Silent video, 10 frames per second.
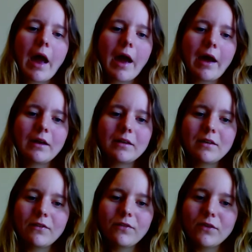And
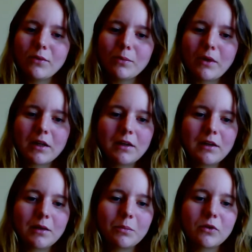if you want to
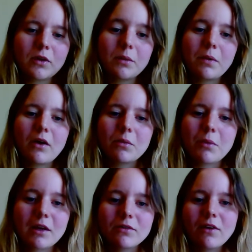hear more about
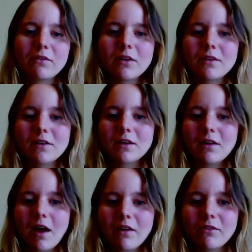my travels in
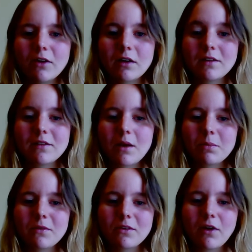Taiwan,
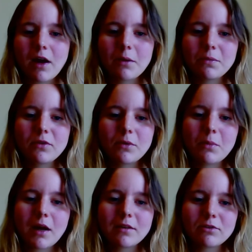subscribe to
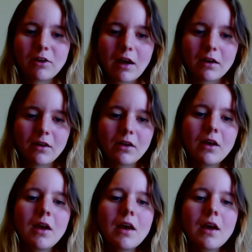my channel.